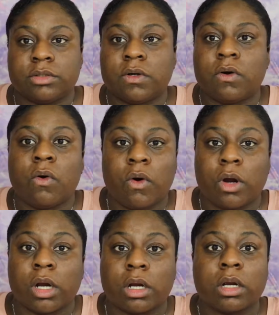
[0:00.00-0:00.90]

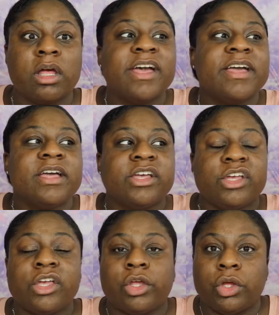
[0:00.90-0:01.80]
or
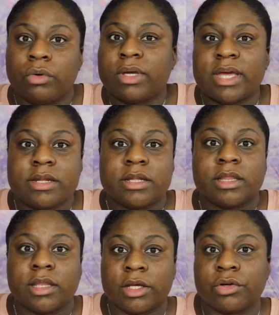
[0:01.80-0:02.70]
you can
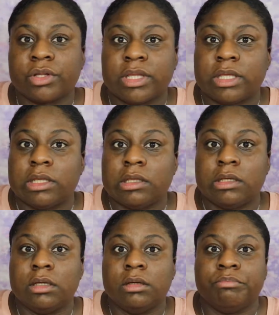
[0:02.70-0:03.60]

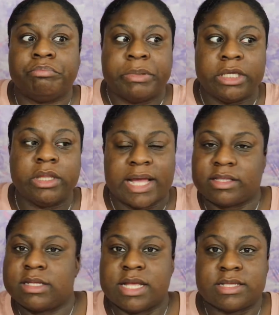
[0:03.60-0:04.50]
literally be like
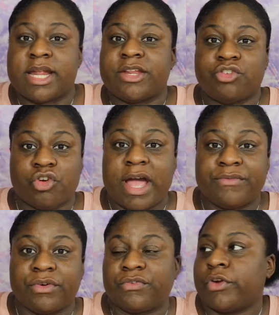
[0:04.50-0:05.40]
the designated
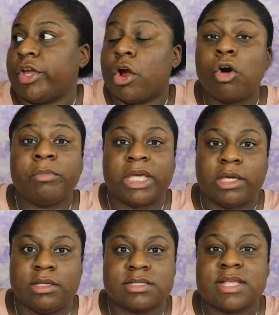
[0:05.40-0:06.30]
driver for your
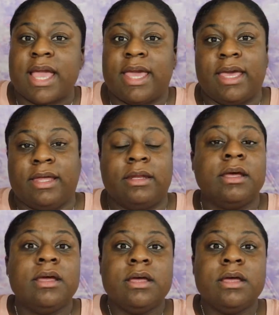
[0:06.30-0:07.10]
homies and